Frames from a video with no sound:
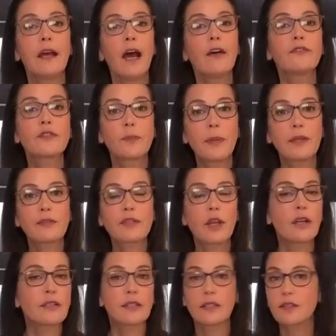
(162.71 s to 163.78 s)
of tomato
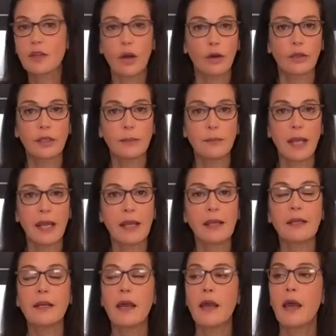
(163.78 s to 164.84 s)
sauce that's already
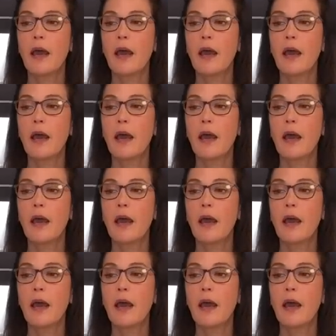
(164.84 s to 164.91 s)
made,